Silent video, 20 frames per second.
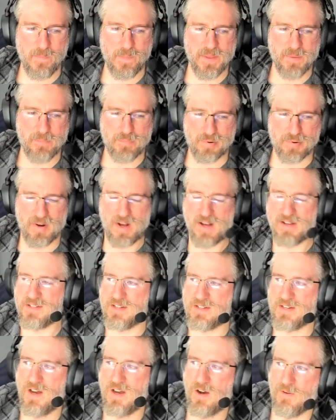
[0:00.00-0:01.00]
the
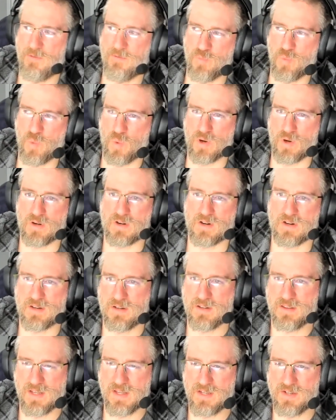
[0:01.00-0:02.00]
process of work
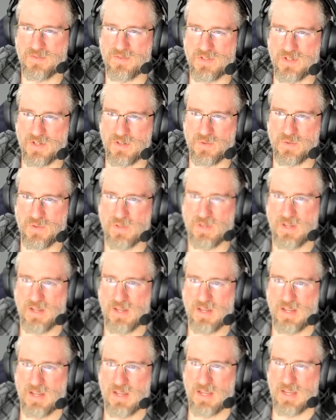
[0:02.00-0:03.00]
that you do
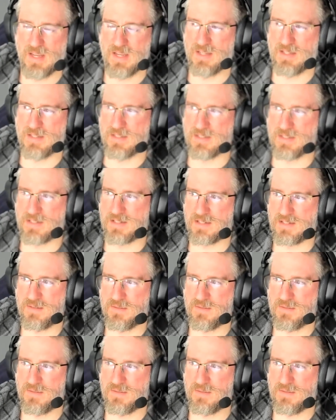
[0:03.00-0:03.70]
is,